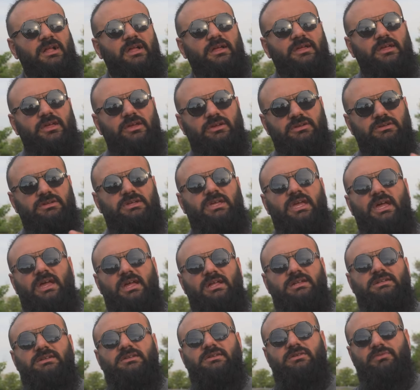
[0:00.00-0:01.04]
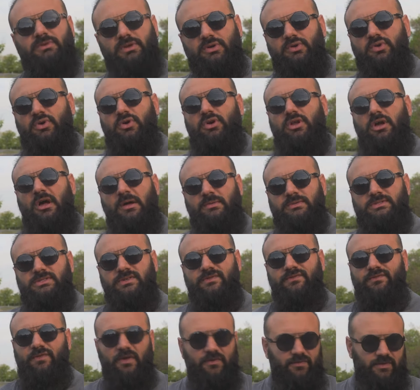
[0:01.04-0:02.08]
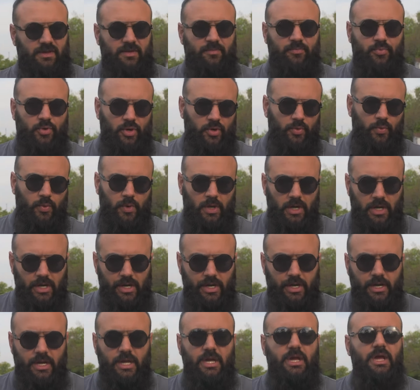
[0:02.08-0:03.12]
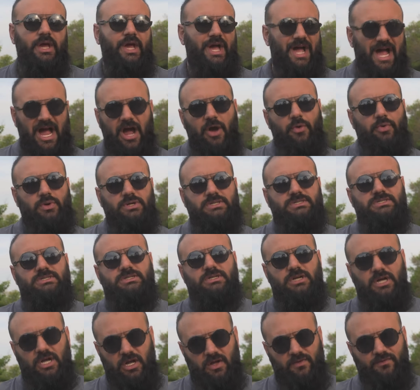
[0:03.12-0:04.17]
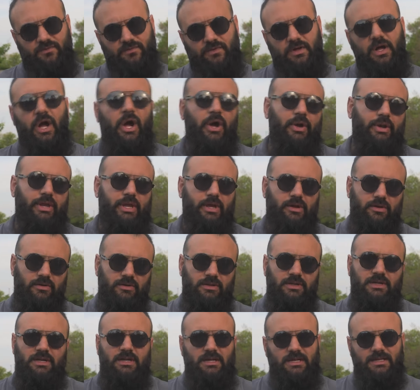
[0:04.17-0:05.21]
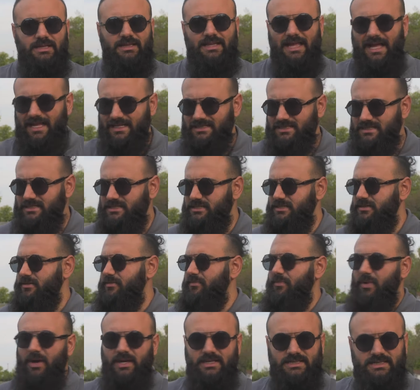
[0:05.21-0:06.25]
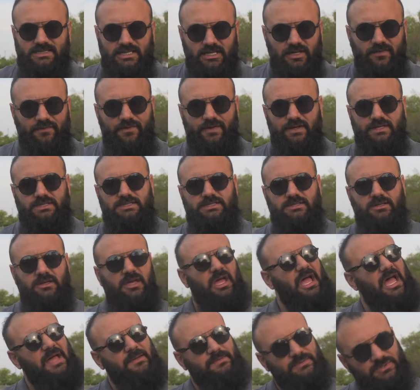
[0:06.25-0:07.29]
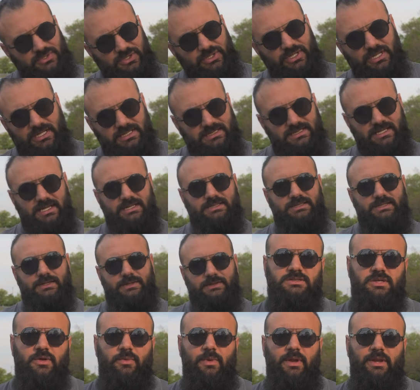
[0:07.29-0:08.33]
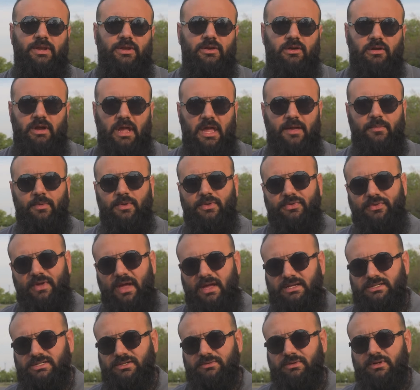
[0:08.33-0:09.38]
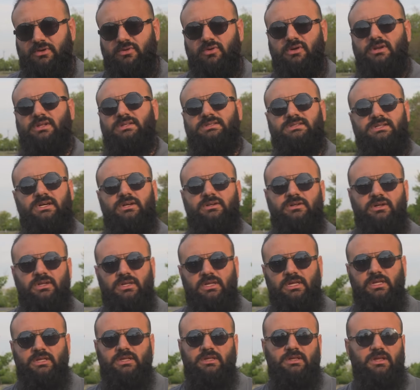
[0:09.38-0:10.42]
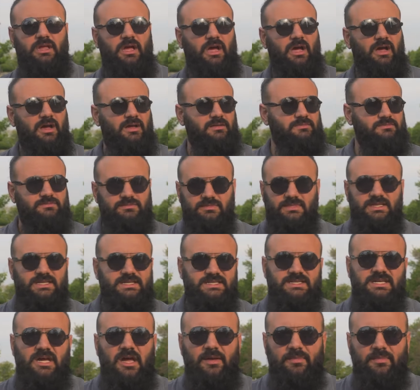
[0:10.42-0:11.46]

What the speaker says: you can record up to 15.1 hours of audio. That's by itself is absolutely insane too. So when you're able to actually record internally, the sky